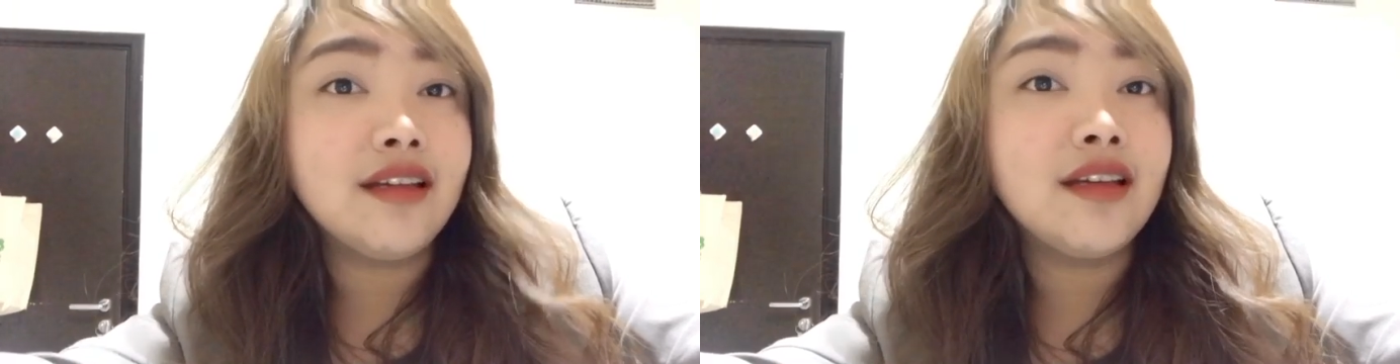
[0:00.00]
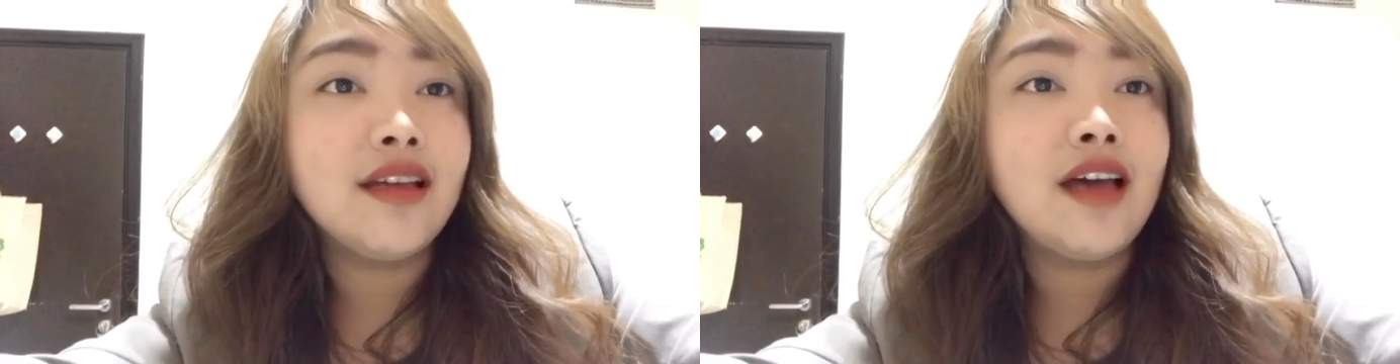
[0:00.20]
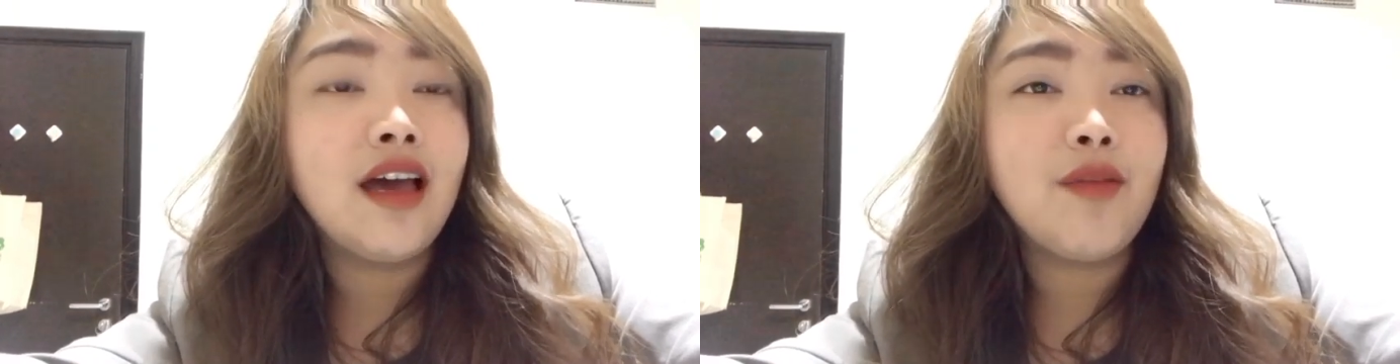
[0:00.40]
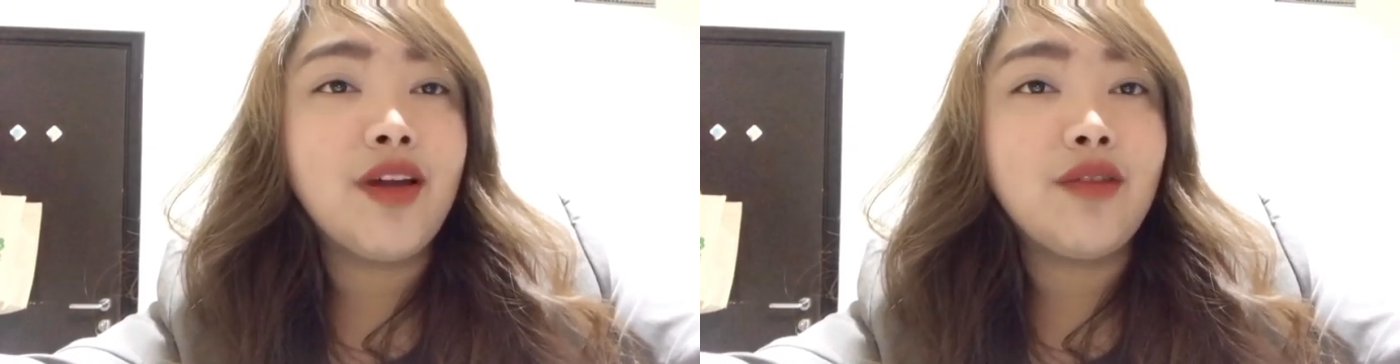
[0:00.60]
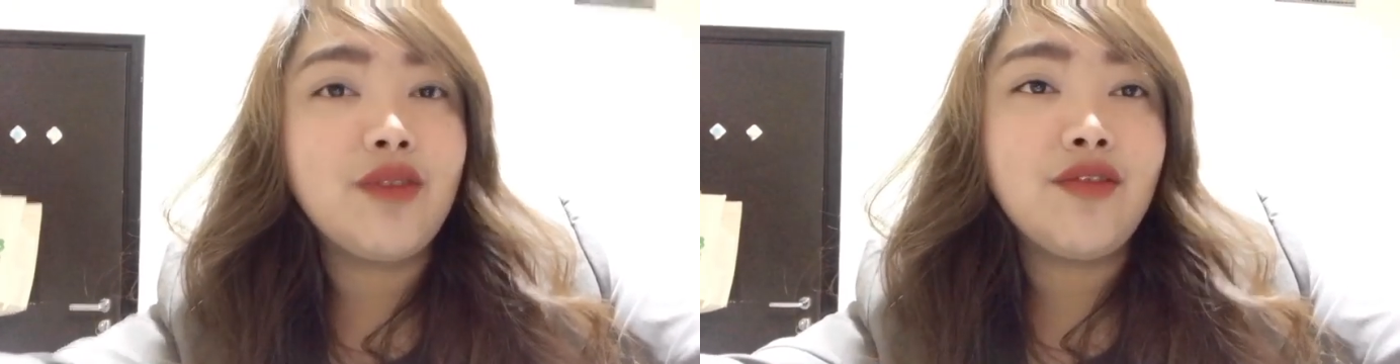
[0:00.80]
I'm gonna wait
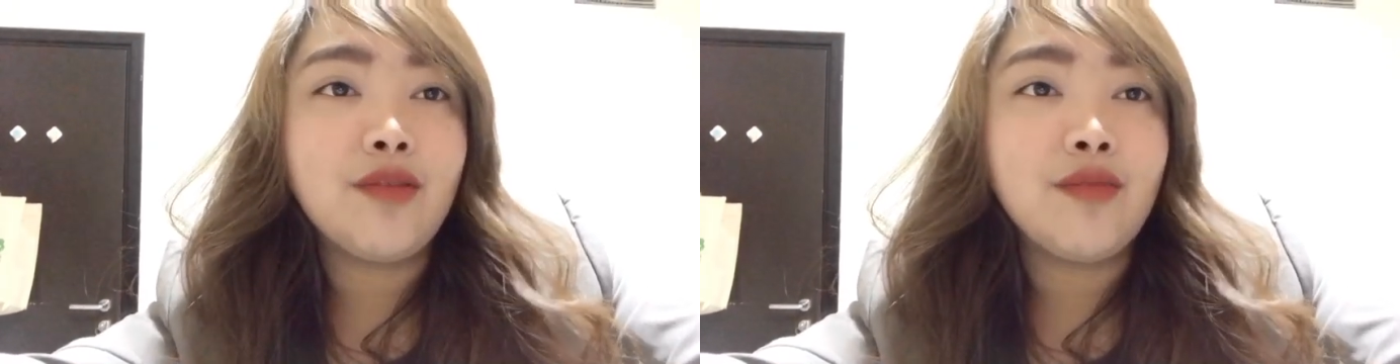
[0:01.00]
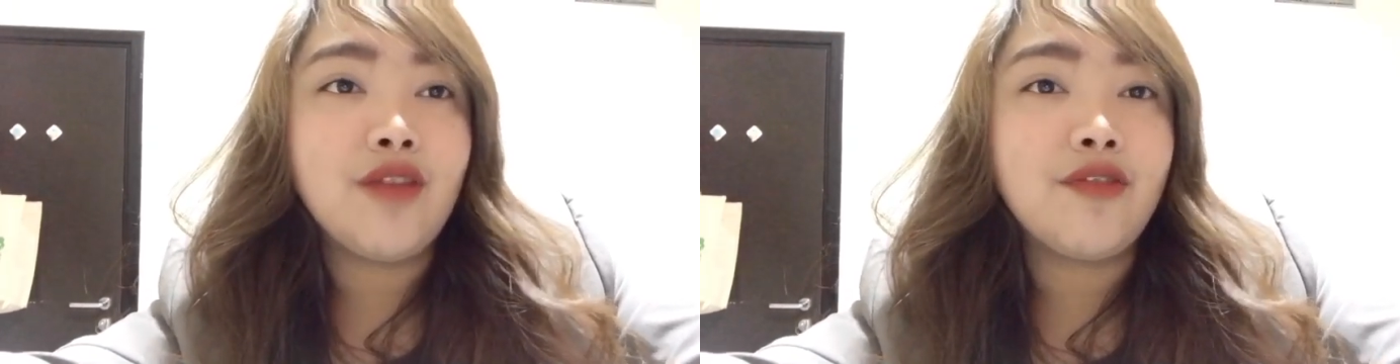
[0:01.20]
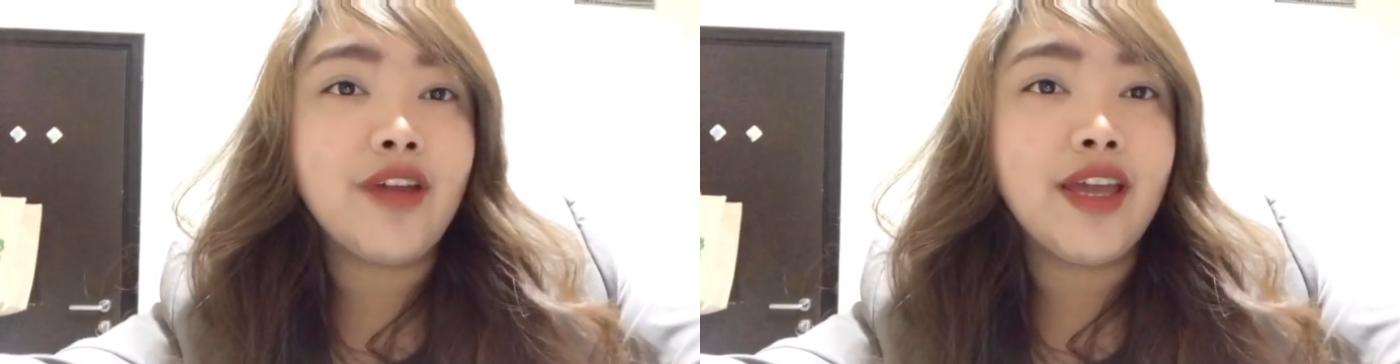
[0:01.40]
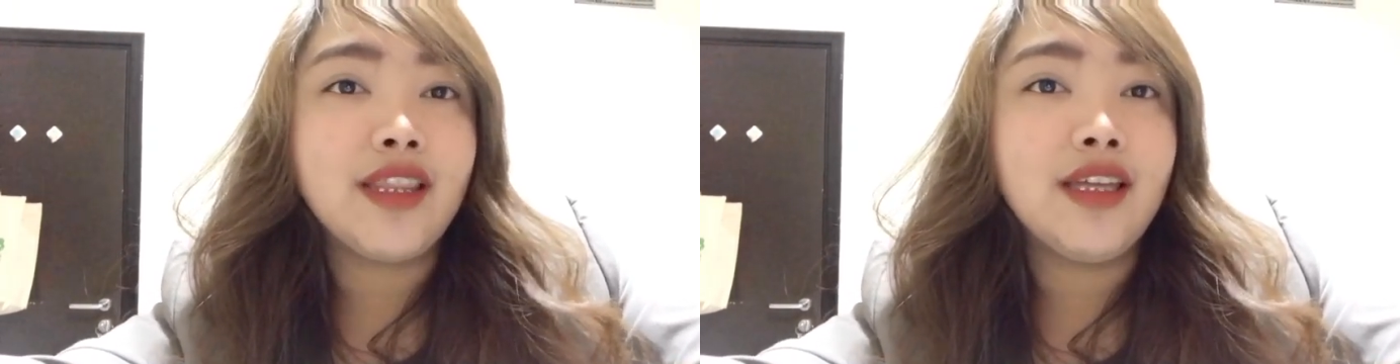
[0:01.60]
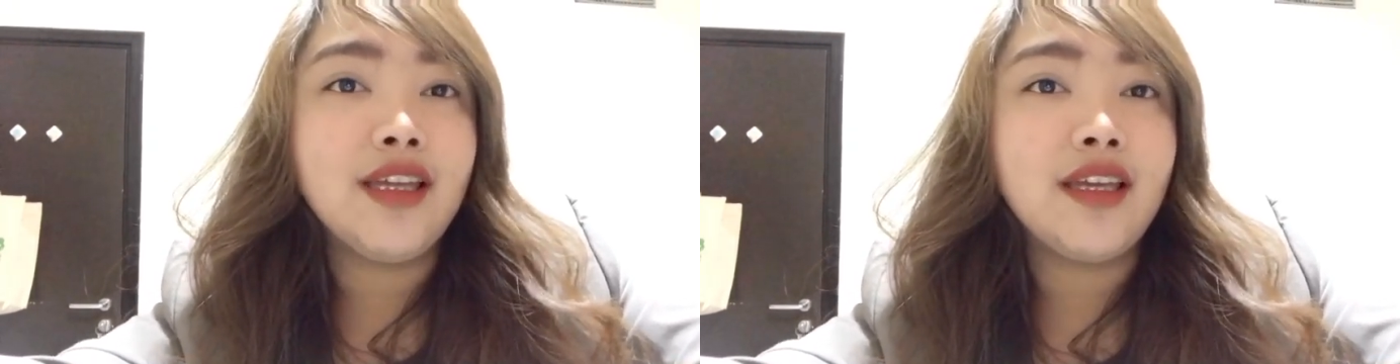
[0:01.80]
for my friend
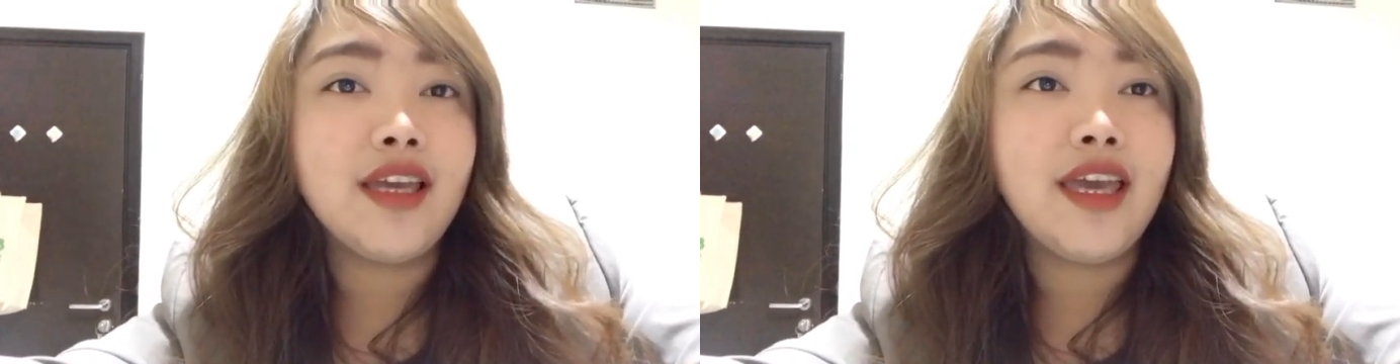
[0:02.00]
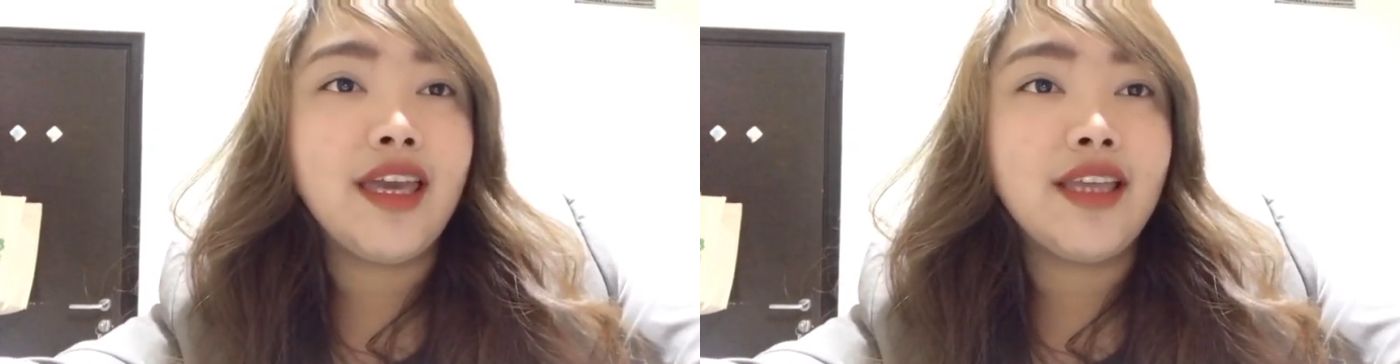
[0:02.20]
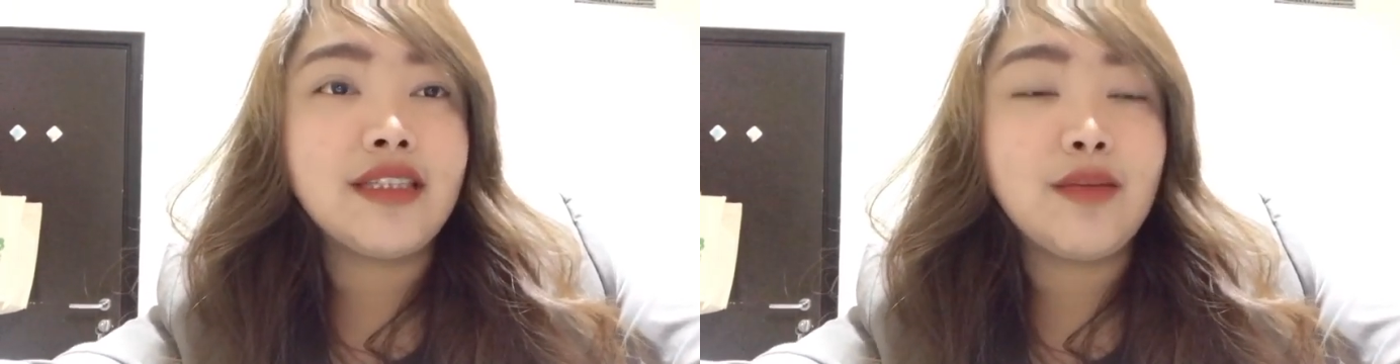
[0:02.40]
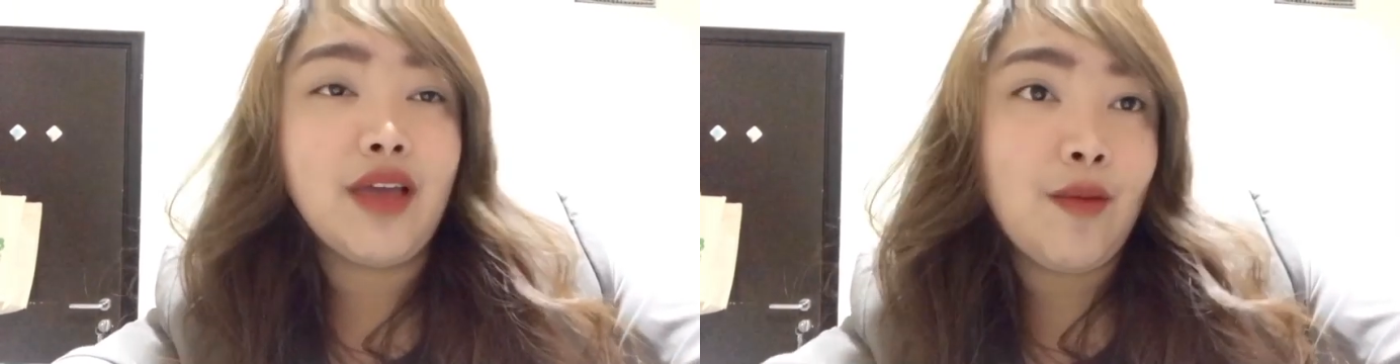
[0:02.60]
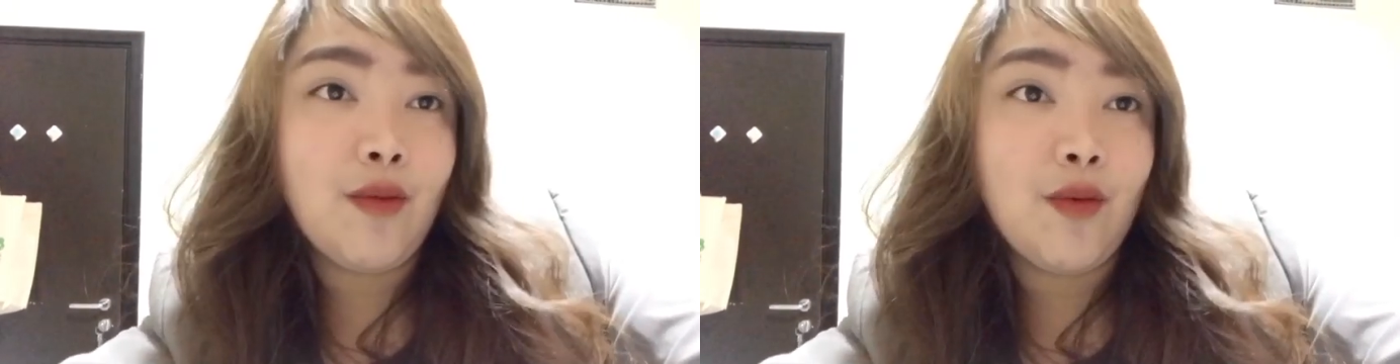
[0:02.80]
and sabi kami
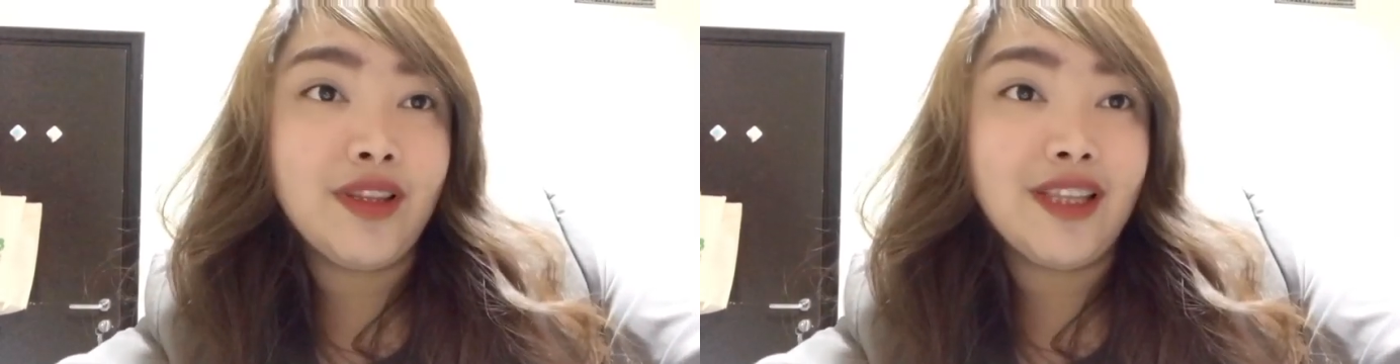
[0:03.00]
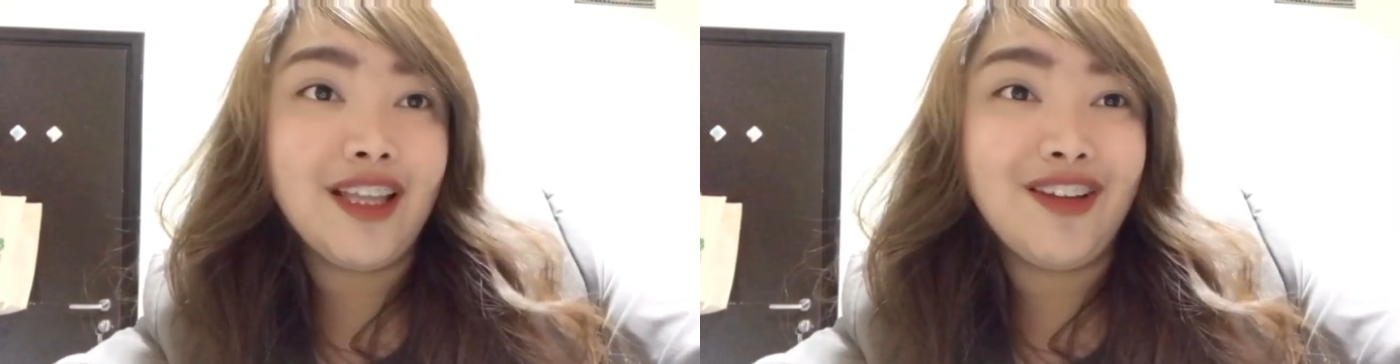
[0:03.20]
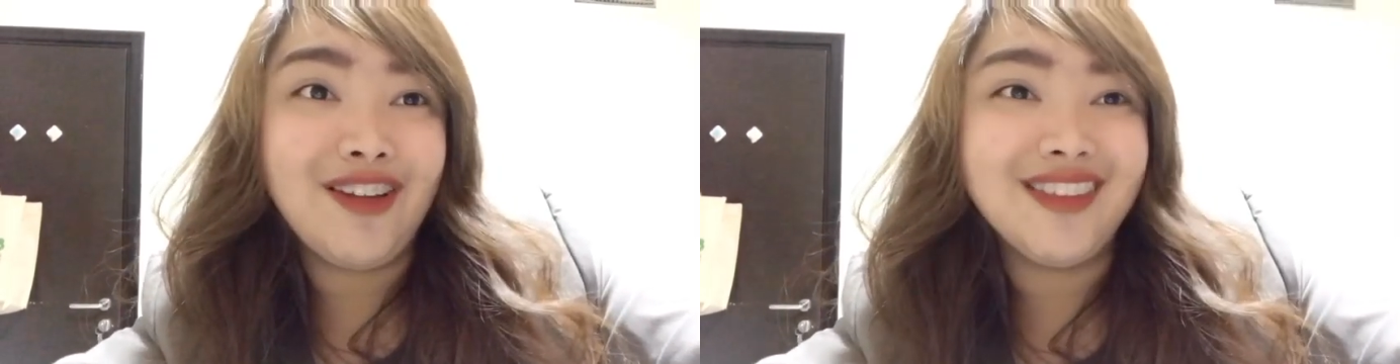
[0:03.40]
pupunta doon.